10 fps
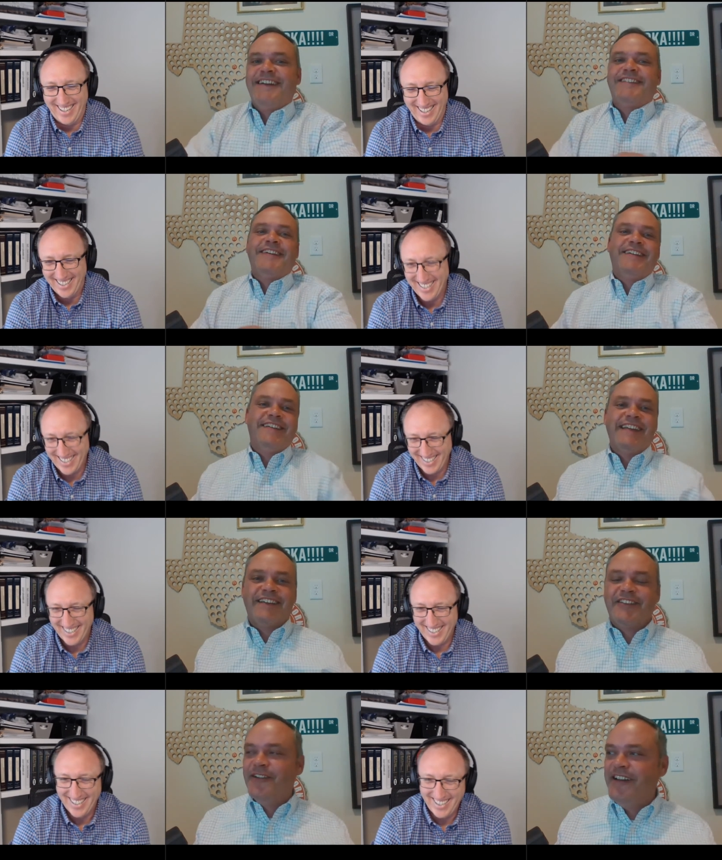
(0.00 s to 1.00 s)
Speaker 1: like,
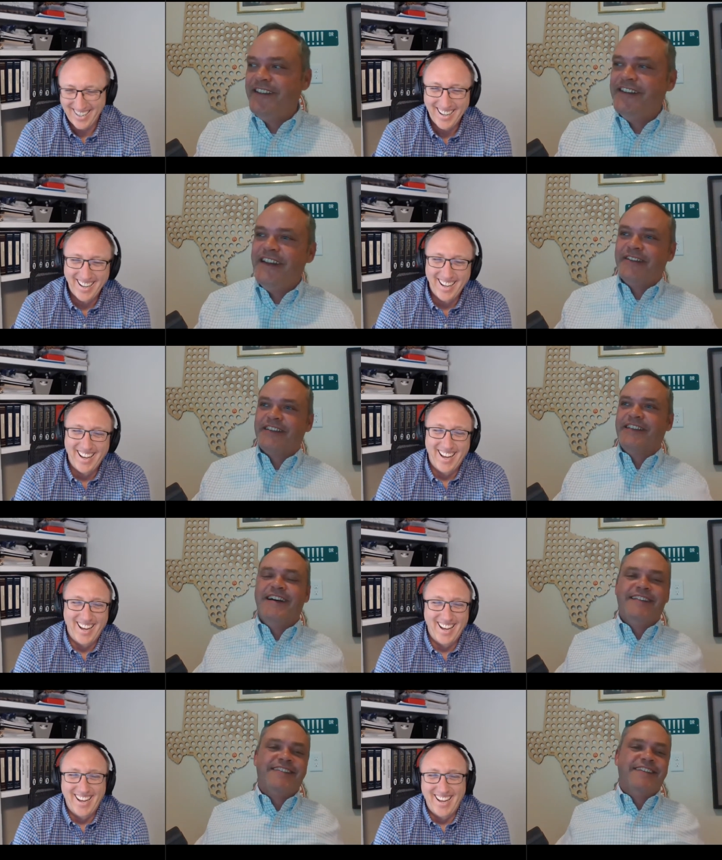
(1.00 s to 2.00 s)
like attorneys and nail
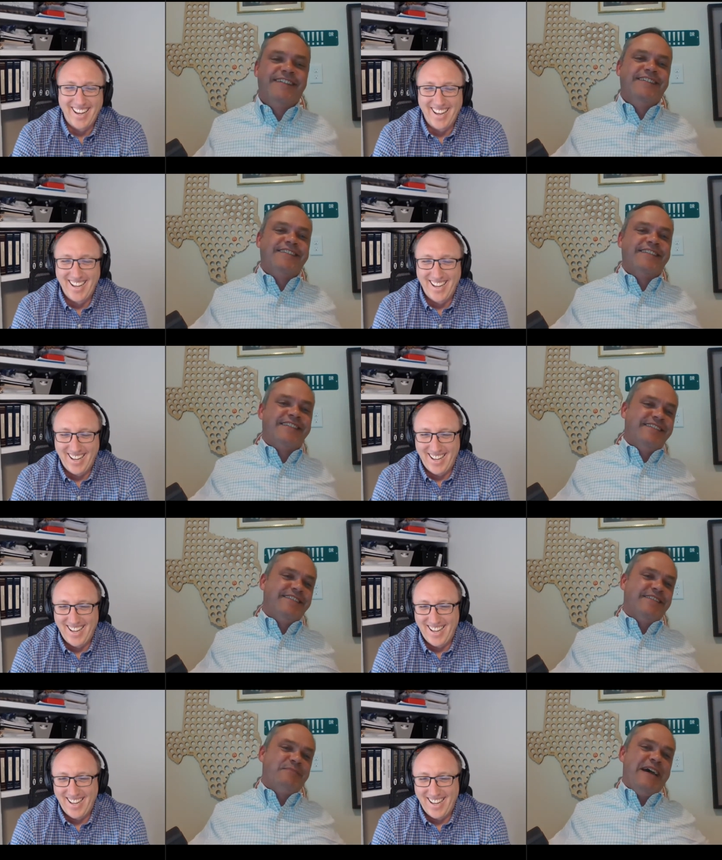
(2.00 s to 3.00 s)
salons, you know, you just, you
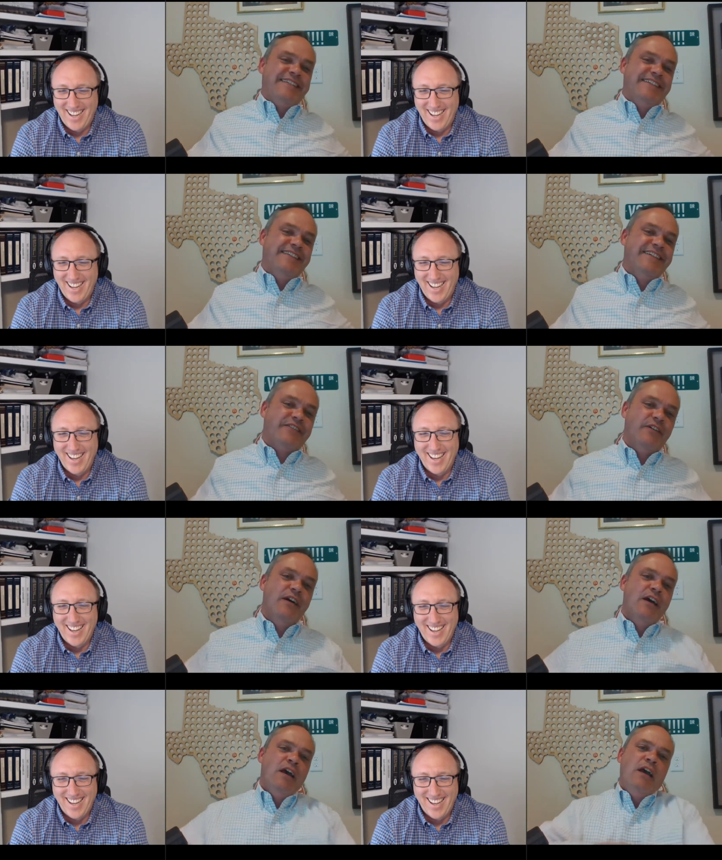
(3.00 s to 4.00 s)
just packed in there. So
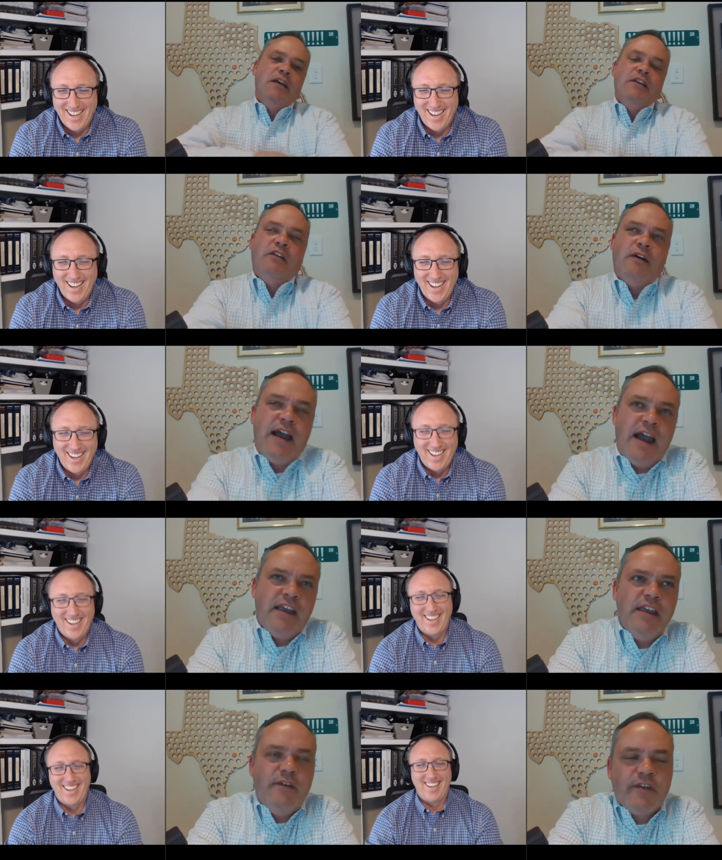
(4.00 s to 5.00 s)
you know, I, I
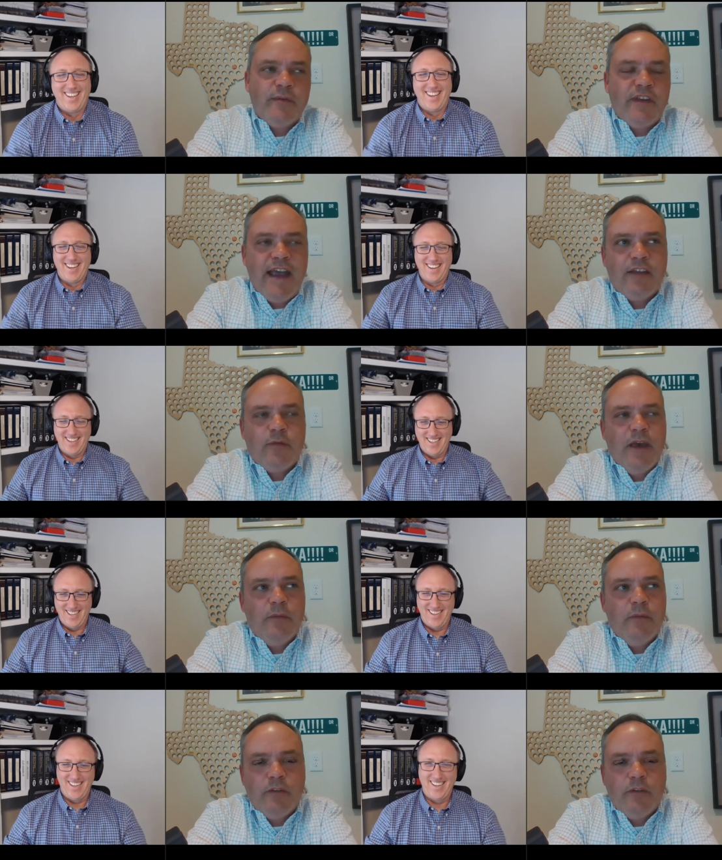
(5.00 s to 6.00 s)
can give you some stats, man,
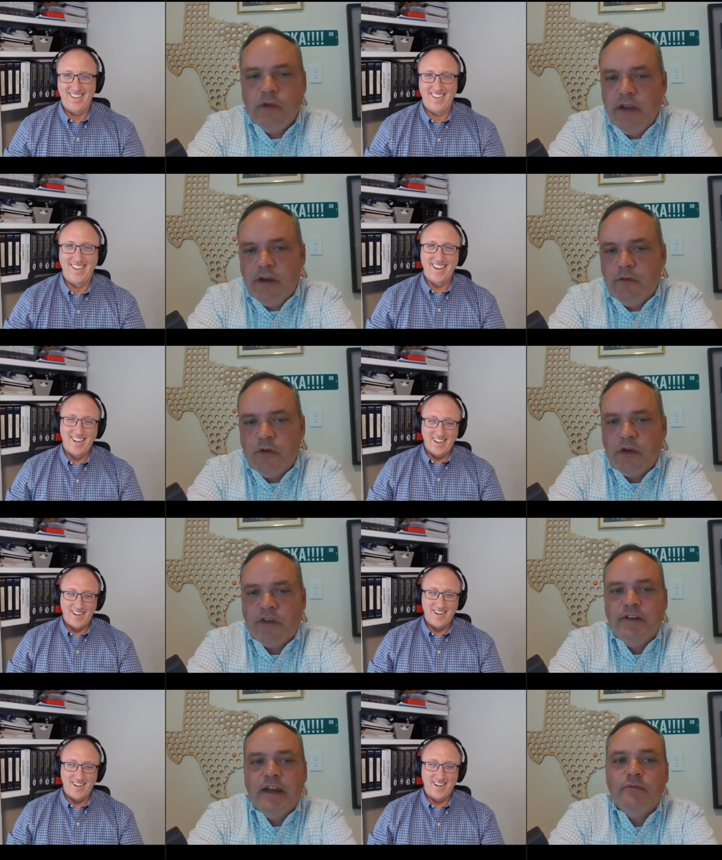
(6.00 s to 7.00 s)
but they're really going to
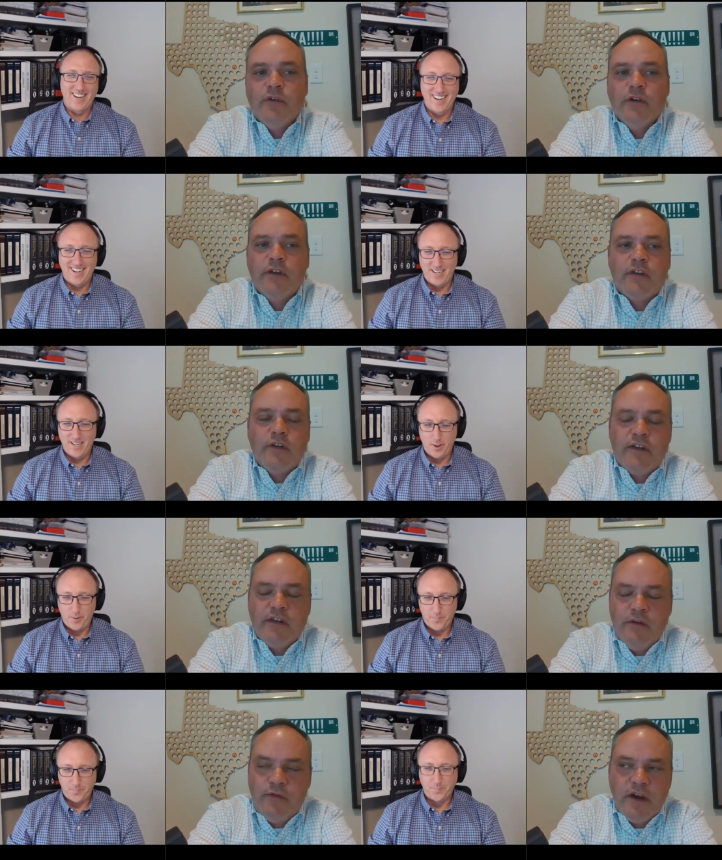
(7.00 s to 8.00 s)
focus on Denver, and so that's
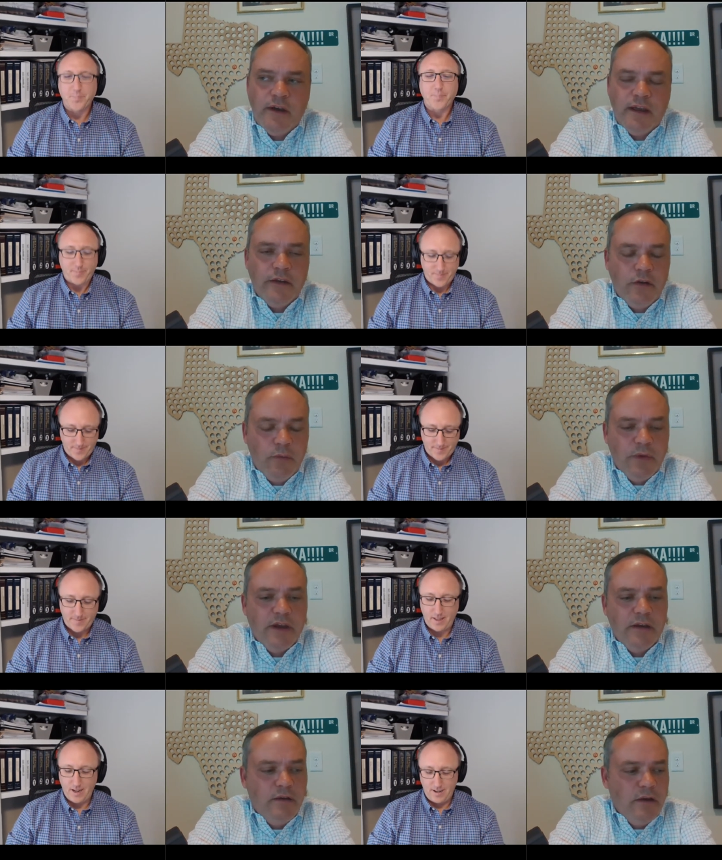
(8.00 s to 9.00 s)
going to vary a little
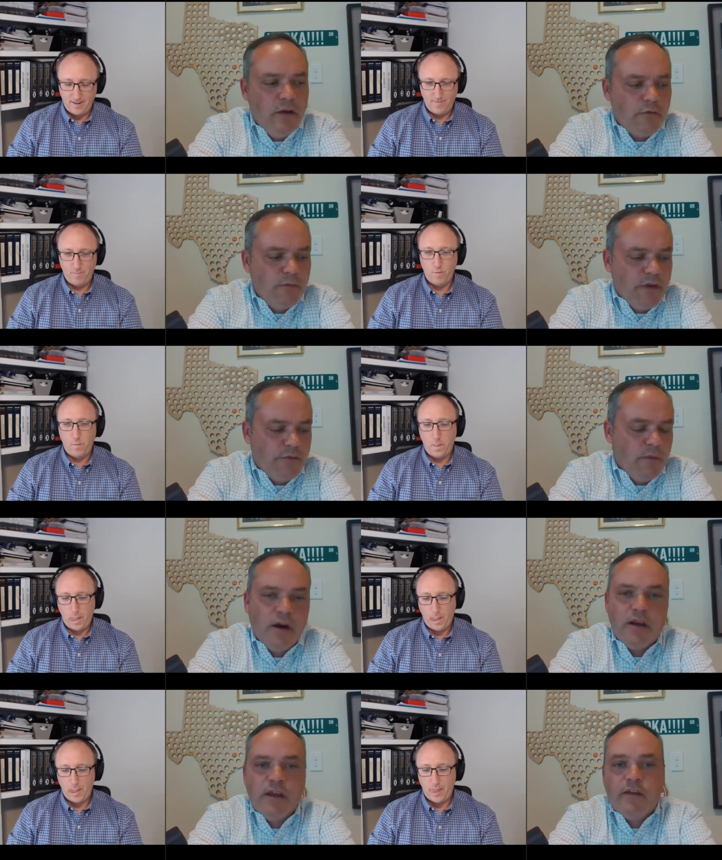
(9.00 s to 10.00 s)
bit, you know, from
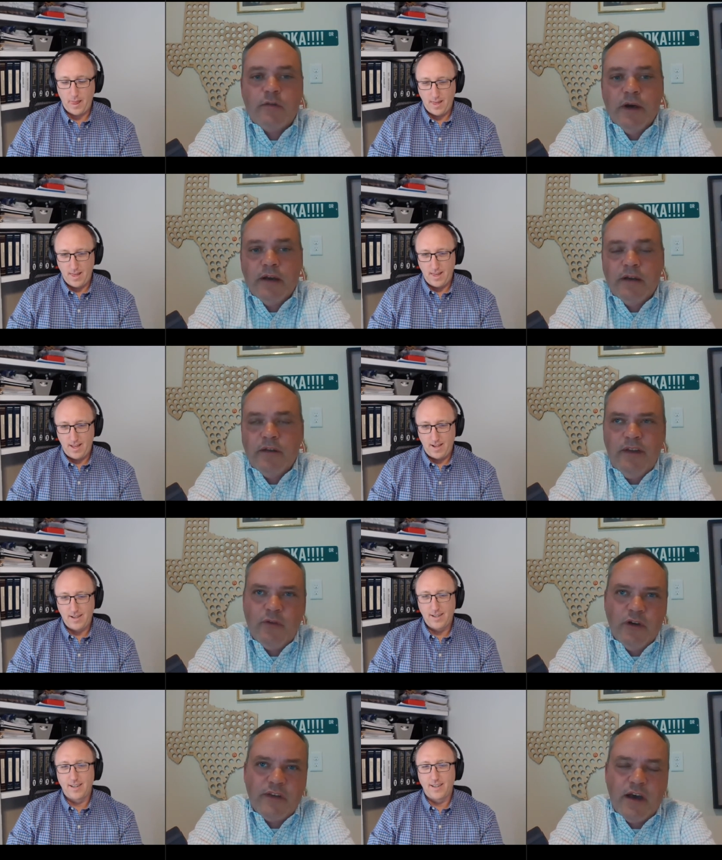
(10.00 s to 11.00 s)
different markets. But because
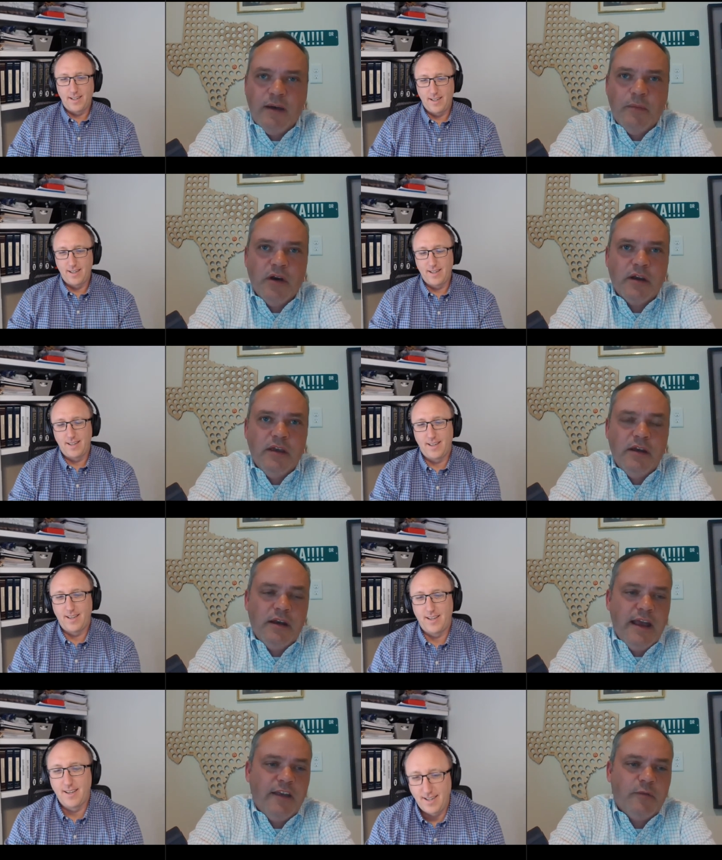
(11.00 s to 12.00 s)
Denver is a hot
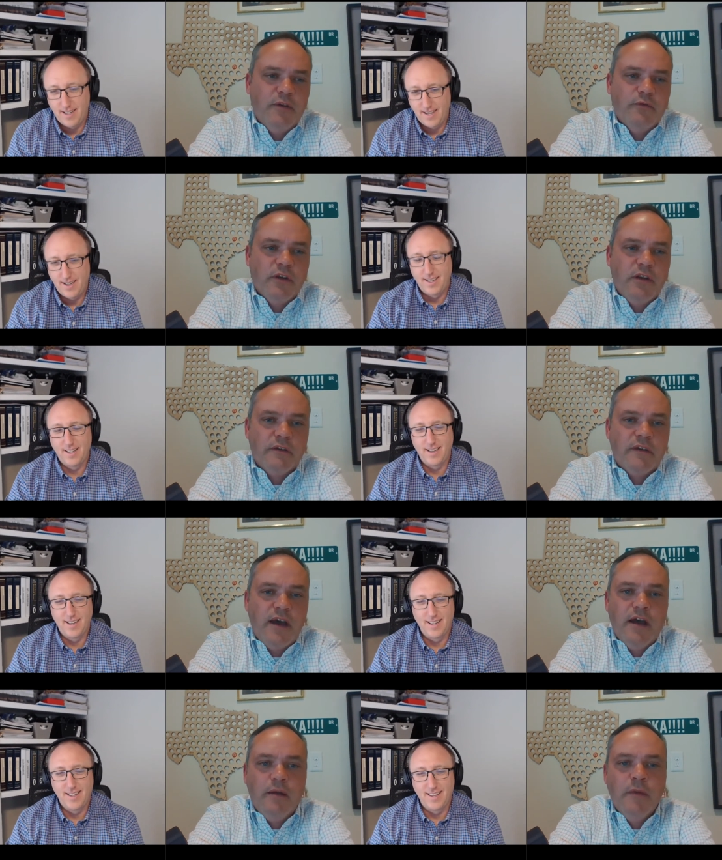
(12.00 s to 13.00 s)
market and has been for a
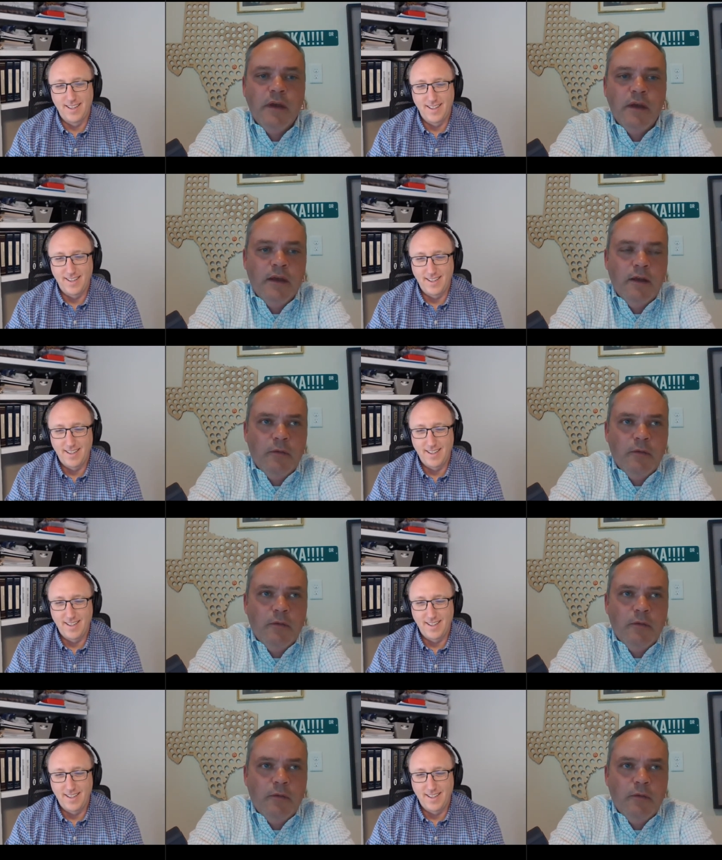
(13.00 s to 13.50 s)
long time,